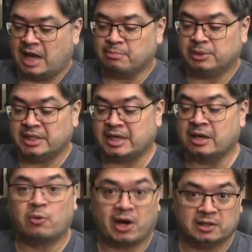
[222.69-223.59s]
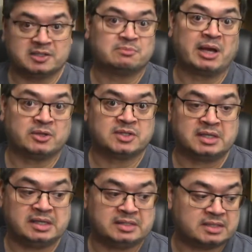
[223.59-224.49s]
I'm plugging a wireless mouse into
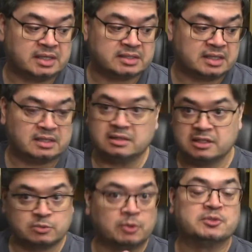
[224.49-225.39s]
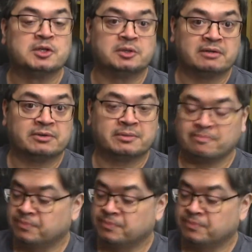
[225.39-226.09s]
these things, and this one was no different.